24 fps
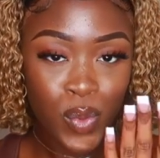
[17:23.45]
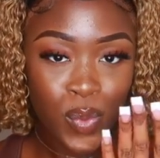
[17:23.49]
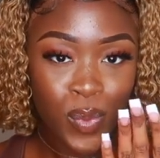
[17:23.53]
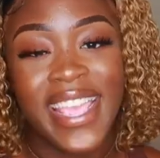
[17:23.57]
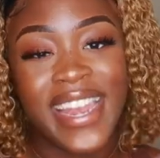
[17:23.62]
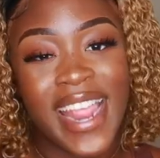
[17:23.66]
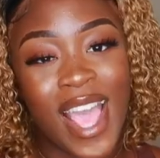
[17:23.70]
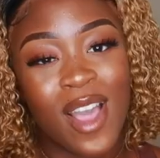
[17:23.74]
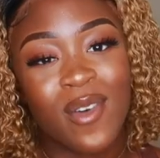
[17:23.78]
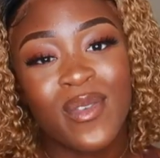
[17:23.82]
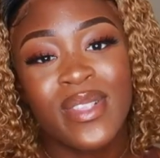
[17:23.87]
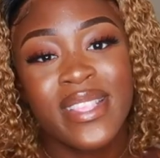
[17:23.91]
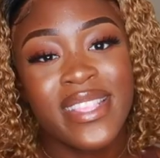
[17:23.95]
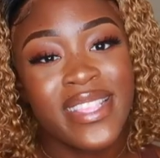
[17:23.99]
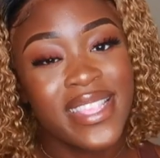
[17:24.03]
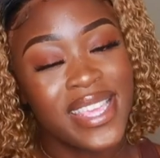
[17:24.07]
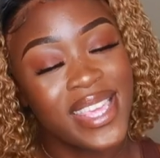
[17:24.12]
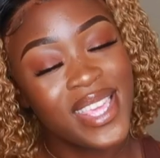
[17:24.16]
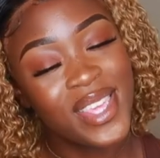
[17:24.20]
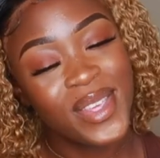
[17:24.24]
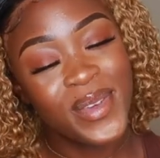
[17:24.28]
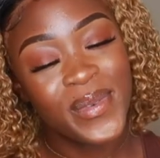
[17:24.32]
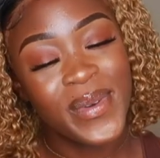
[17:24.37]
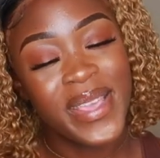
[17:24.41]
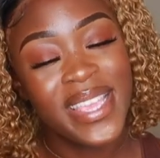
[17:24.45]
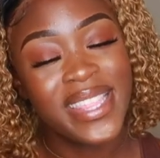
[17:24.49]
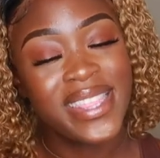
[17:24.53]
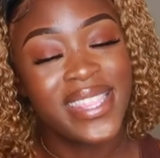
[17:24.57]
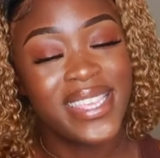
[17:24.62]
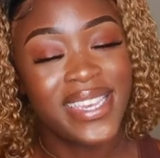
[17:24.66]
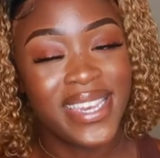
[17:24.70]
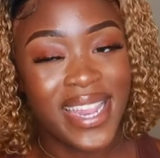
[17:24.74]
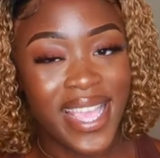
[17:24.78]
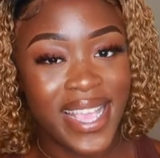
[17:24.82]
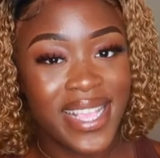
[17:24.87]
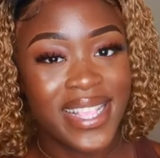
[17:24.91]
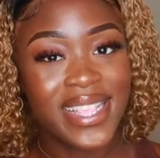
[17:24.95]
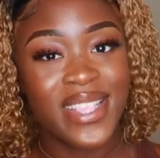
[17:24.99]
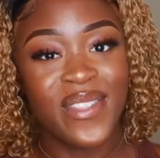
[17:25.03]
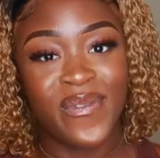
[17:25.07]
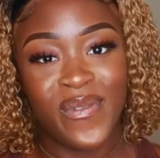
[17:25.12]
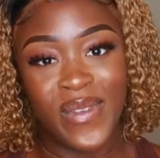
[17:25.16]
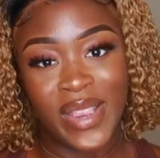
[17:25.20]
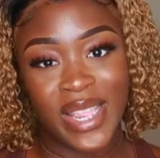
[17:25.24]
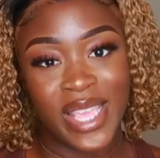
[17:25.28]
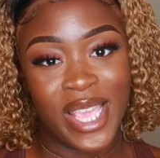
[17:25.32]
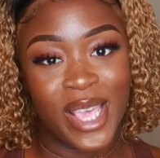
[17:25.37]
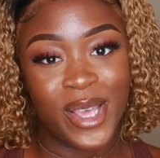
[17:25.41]
And I will see you in the next
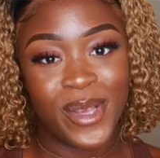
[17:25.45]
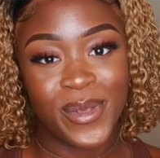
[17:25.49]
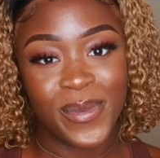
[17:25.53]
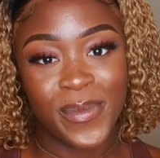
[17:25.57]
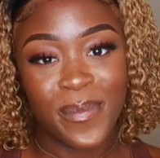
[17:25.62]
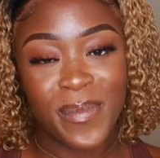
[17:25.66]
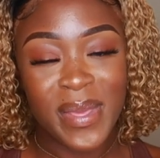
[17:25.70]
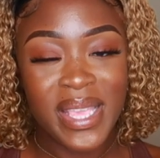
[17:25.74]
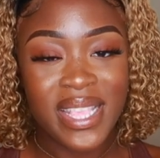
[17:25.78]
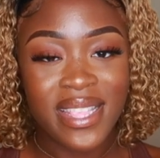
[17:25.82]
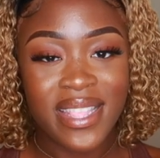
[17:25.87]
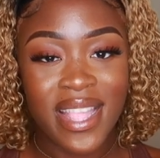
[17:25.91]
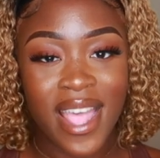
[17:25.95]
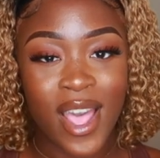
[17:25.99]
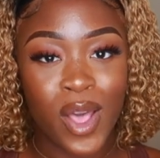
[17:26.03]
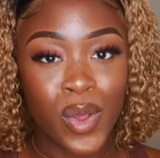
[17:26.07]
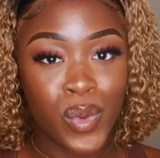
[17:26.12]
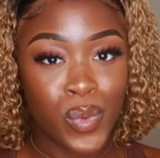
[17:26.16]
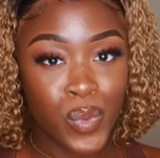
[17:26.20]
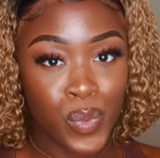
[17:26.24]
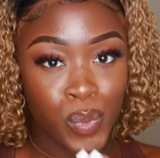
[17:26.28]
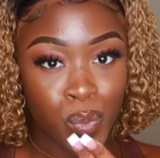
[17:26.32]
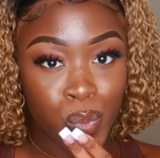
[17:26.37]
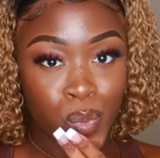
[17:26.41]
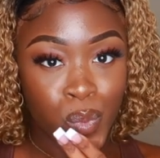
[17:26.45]
video. Peace out.